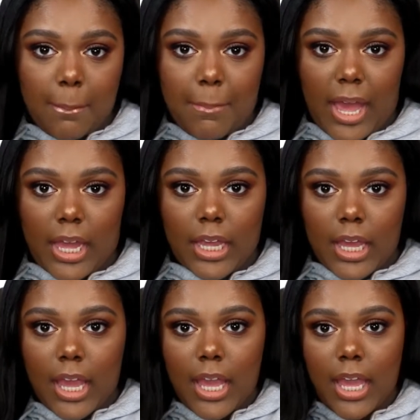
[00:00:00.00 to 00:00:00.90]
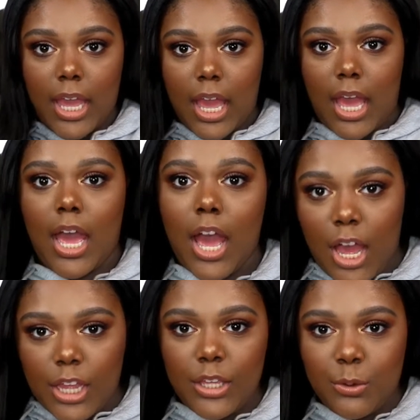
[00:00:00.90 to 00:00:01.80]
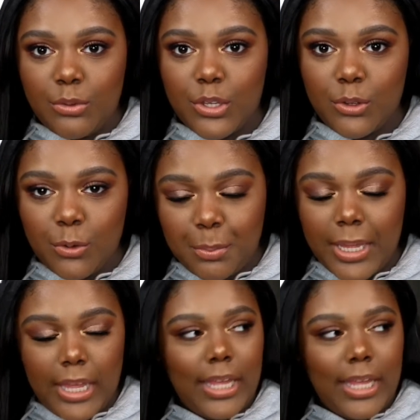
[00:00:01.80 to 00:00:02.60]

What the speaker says: back on YouTube?